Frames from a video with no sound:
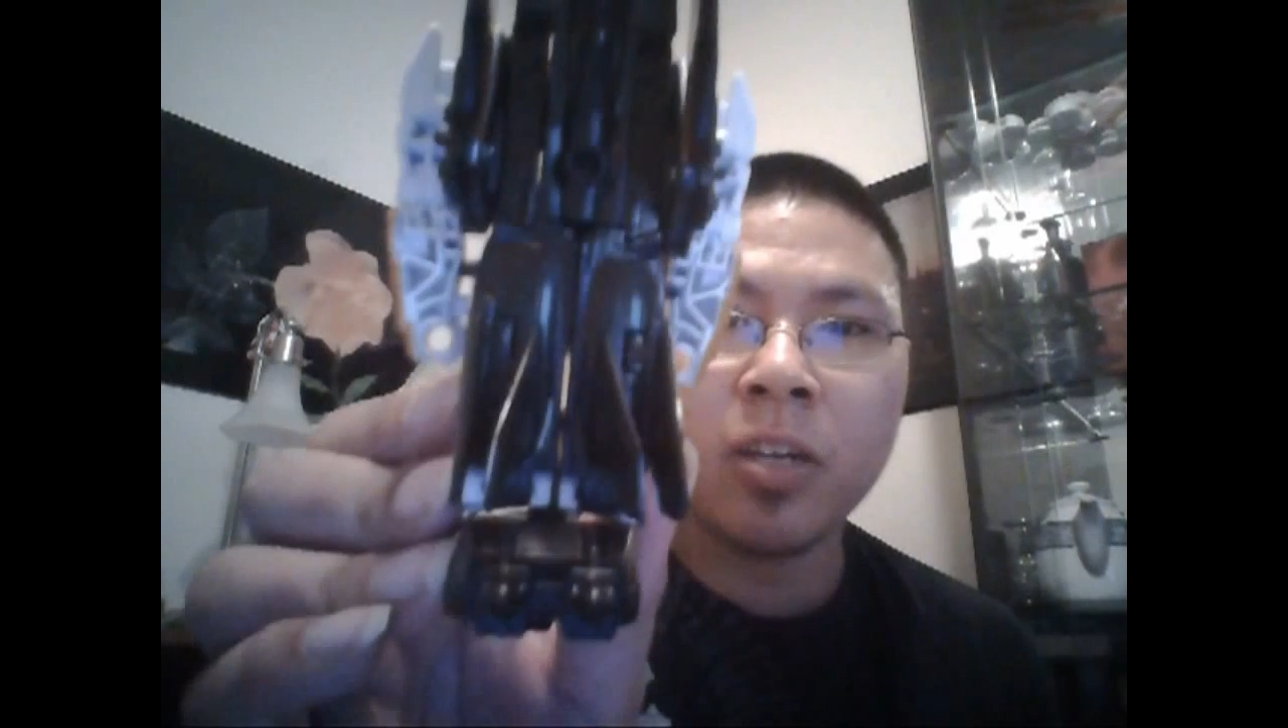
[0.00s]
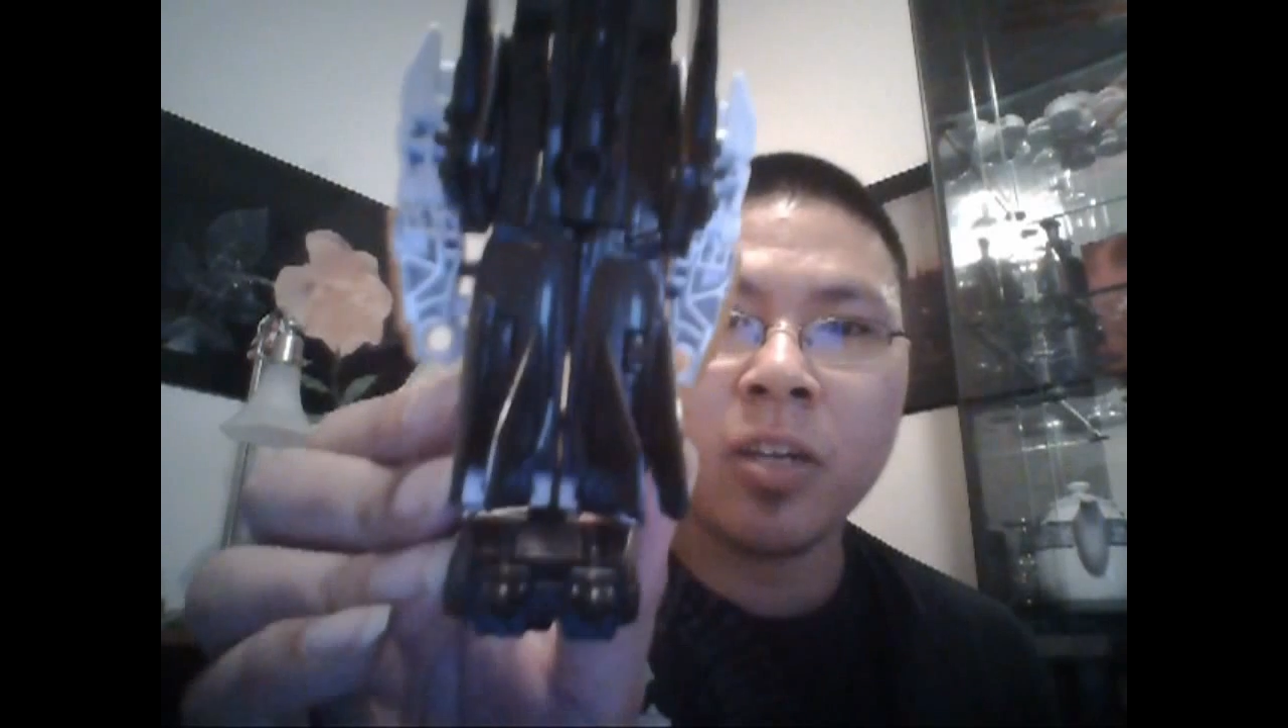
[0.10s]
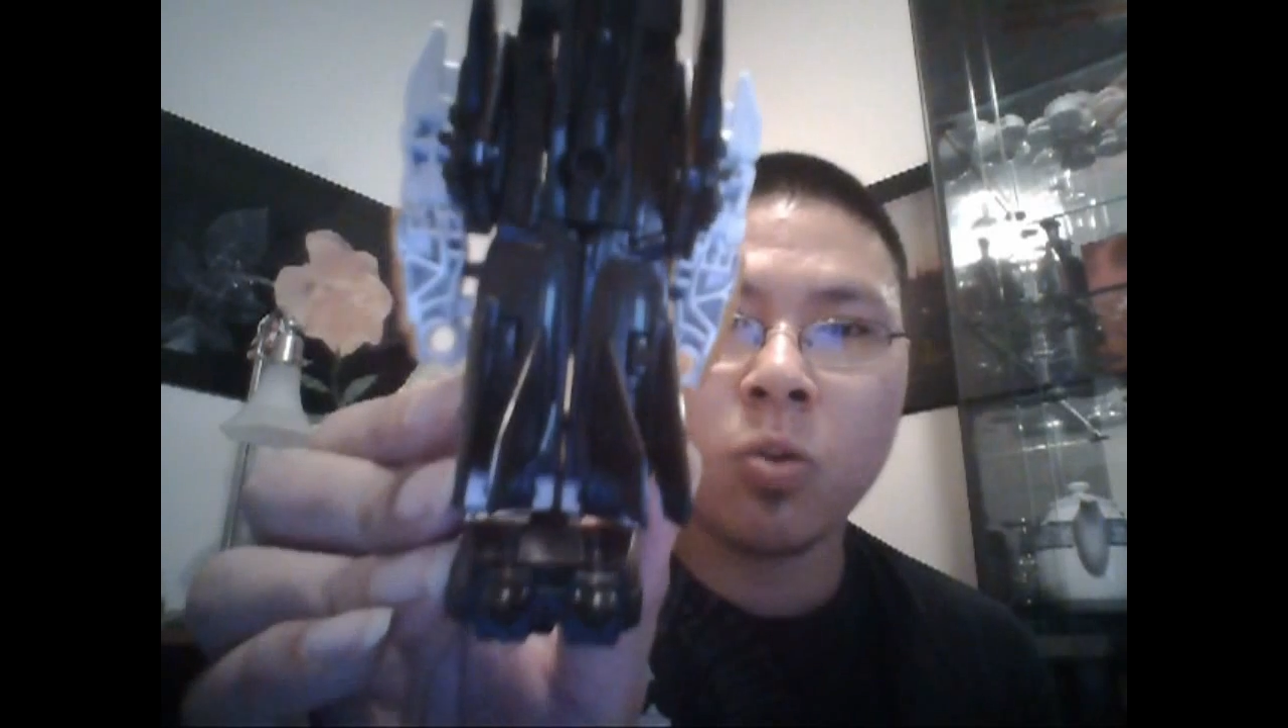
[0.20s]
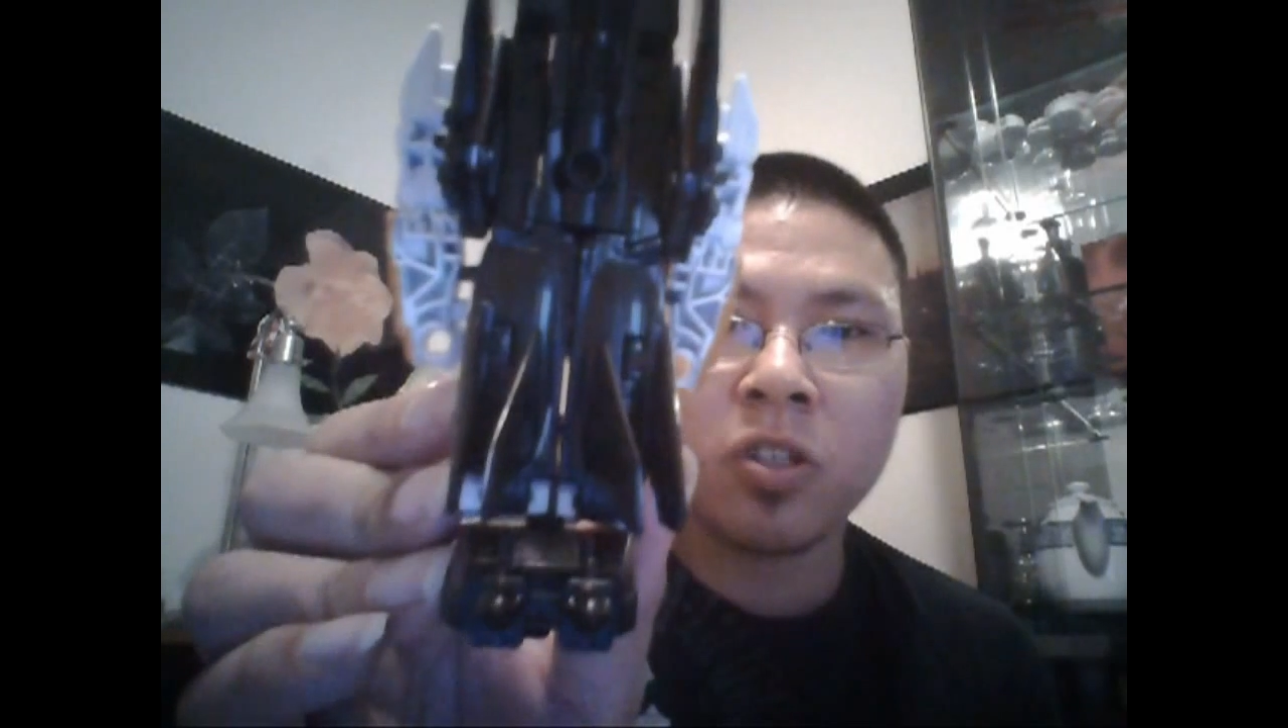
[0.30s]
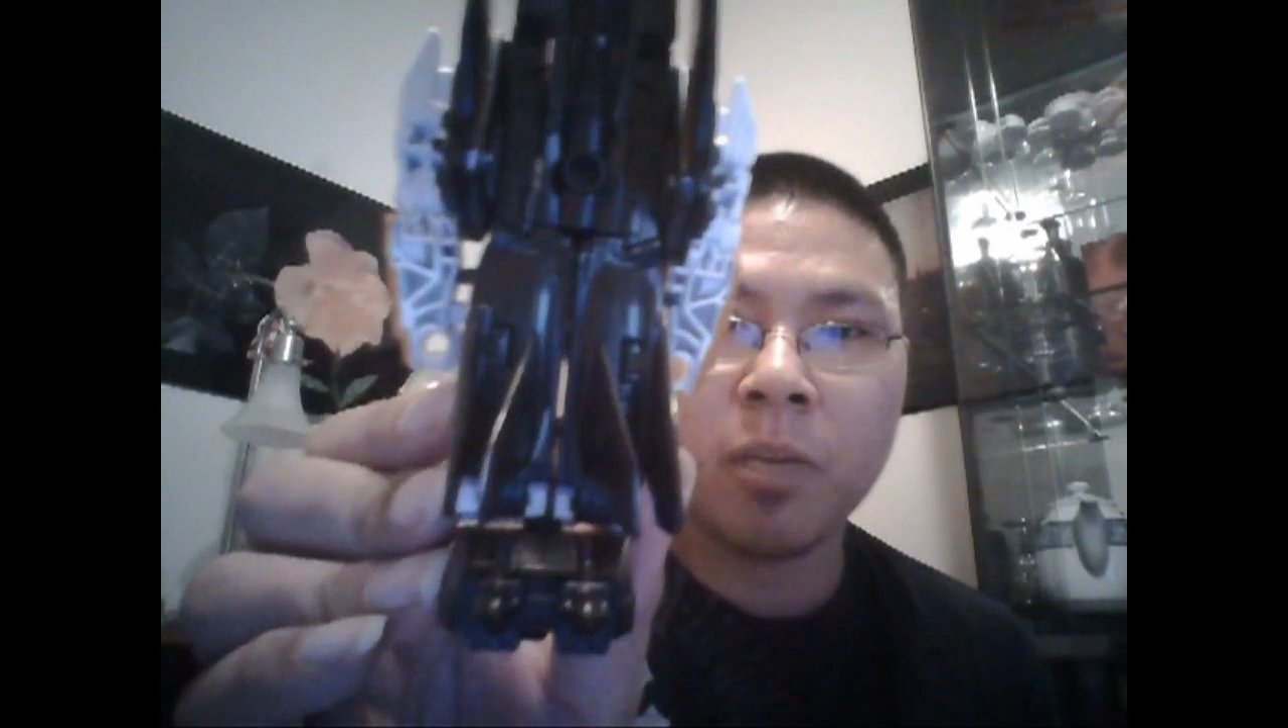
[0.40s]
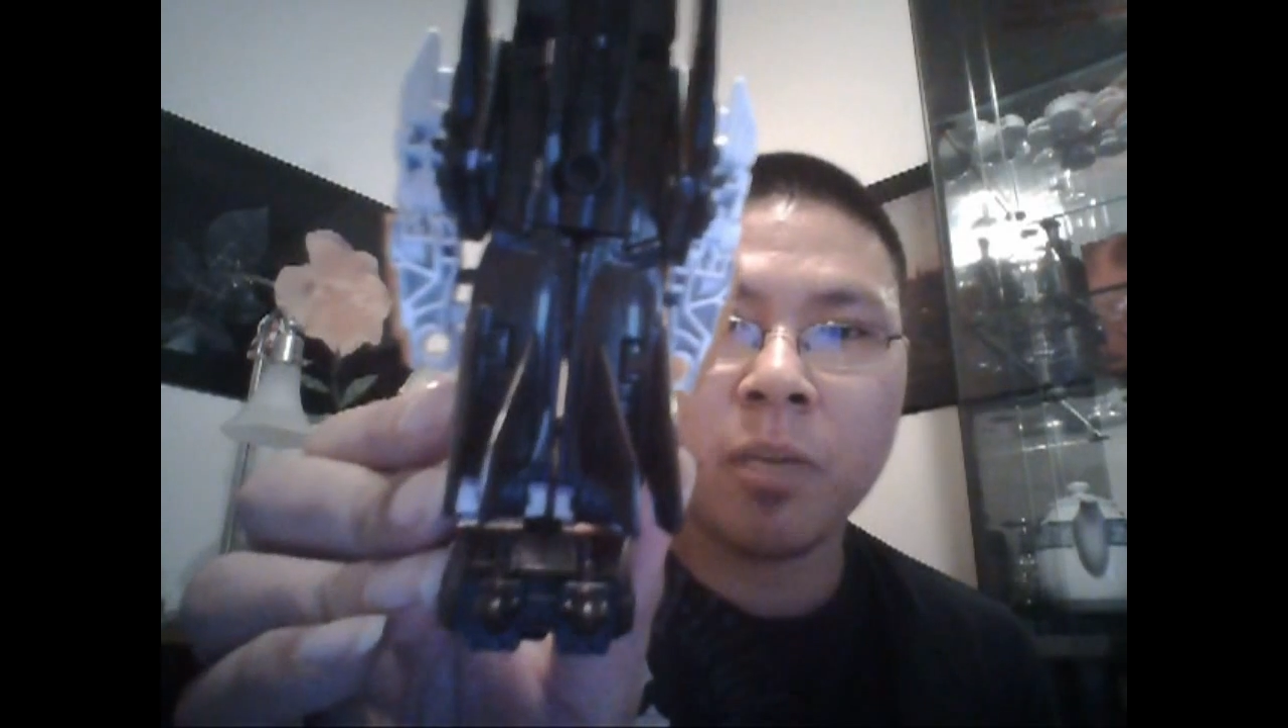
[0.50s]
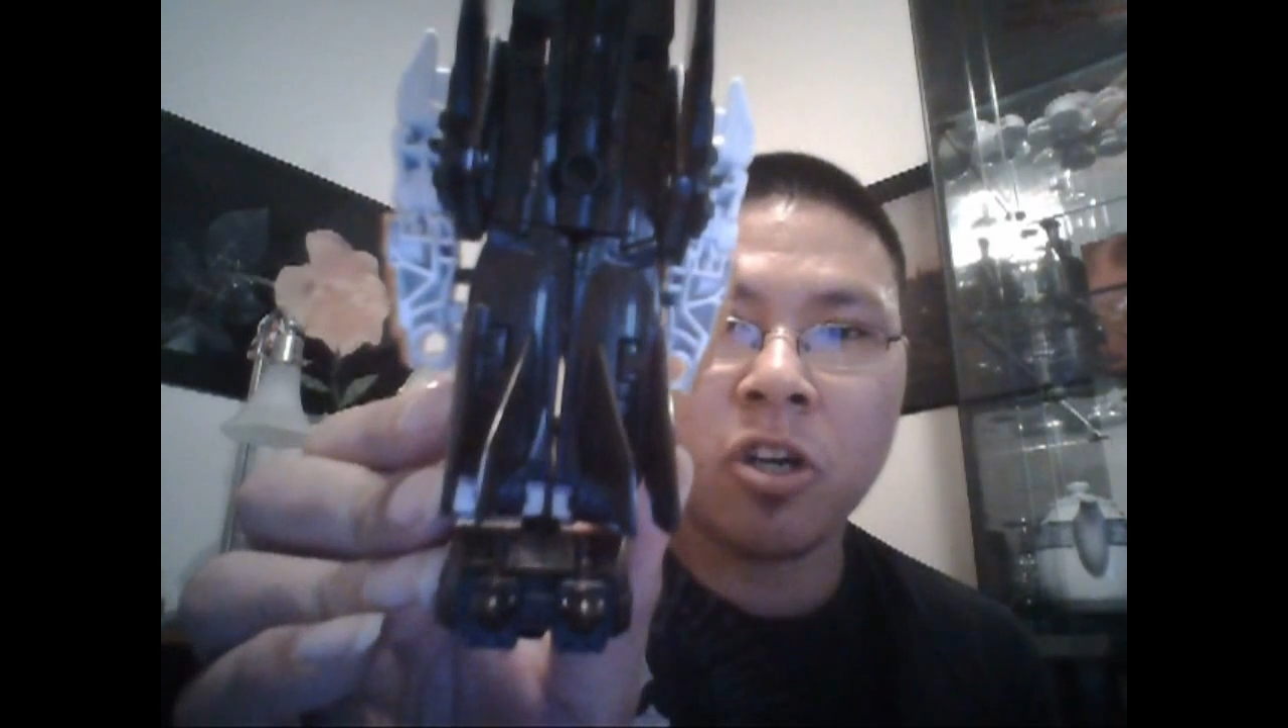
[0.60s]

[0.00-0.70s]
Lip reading: it works better